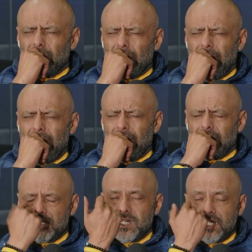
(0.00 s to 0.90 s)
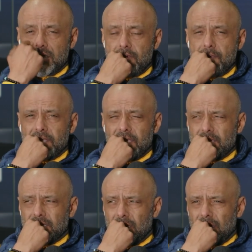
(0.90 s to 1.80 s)
Because he actually rang me, he
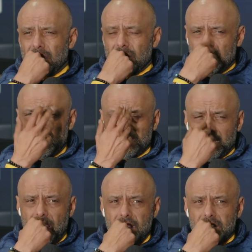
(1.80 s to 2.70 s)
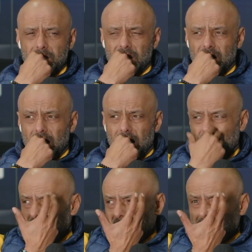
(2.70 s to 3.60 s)
goes, so that's the case? I mean, I
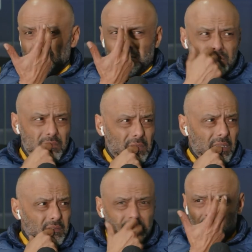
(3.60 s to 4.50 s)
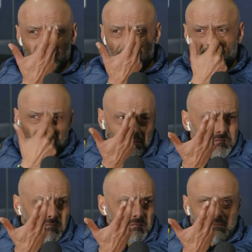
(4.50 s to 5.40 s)
go, yeah. It
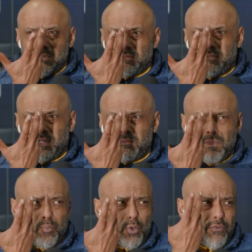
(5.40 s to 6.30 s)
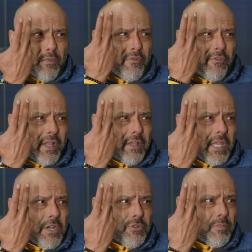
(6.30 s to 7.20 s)
was a fucking bought it from a fucking
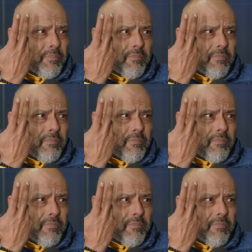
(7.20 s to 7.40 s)
country